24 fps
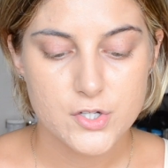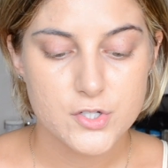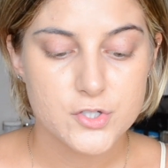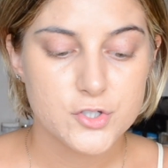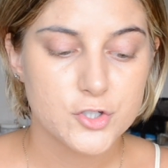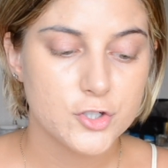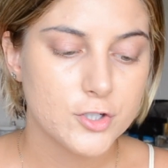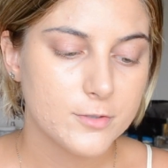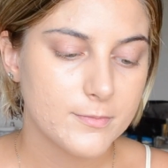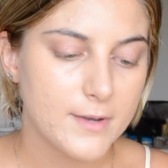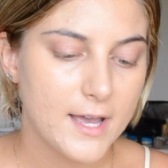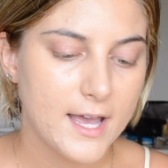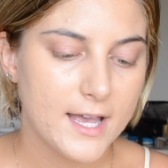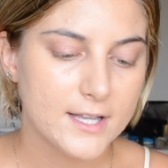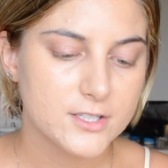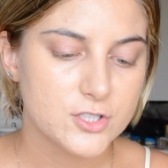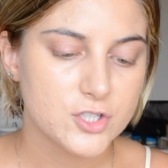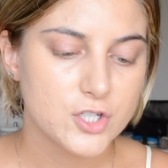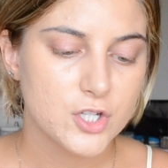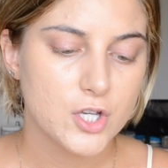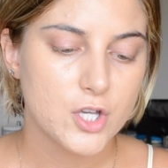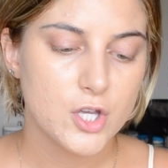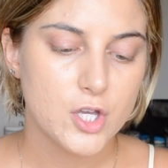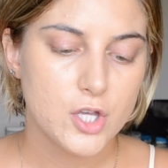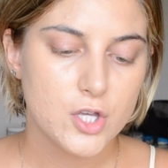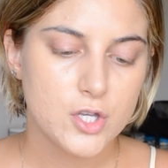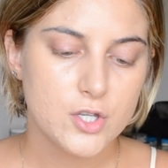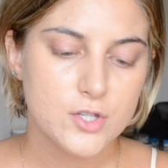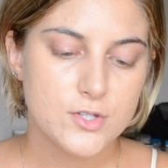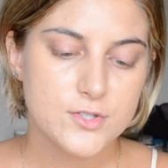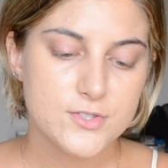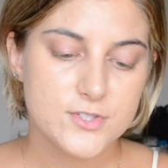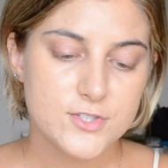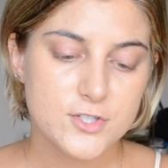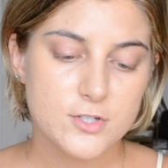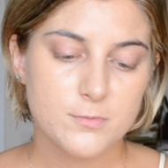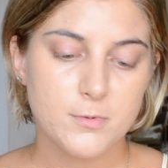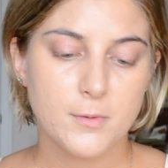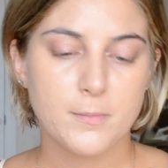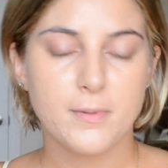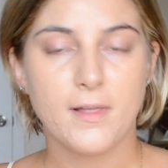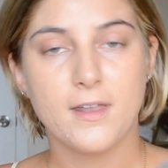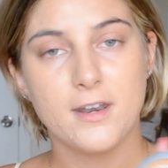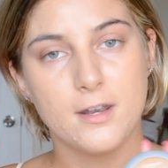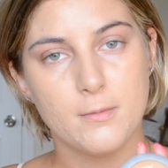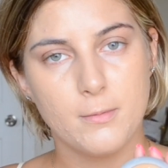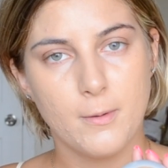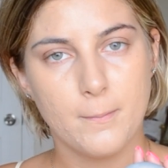True Match Super
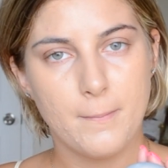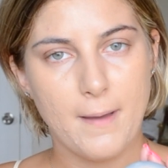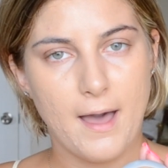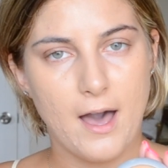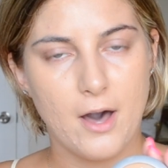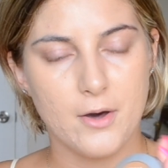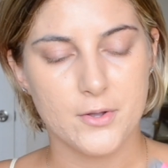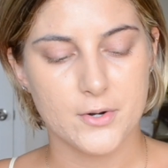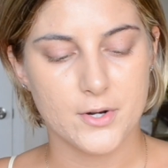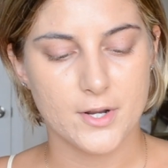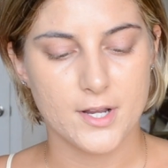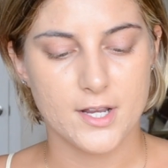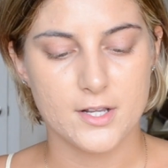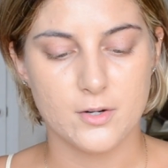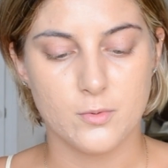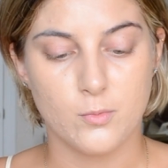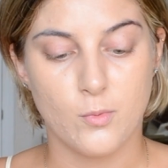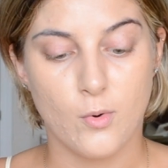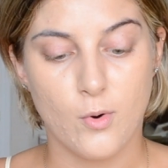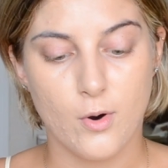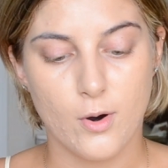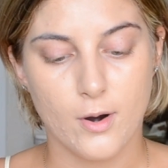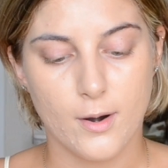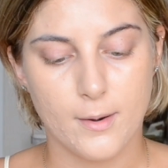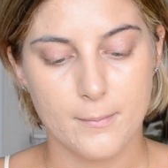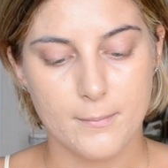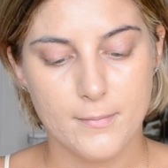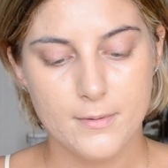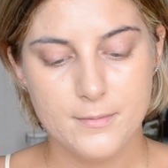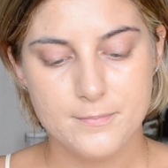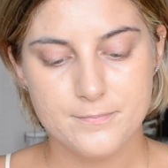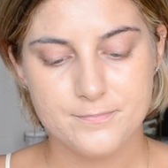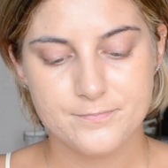Blendable Powder in Warm.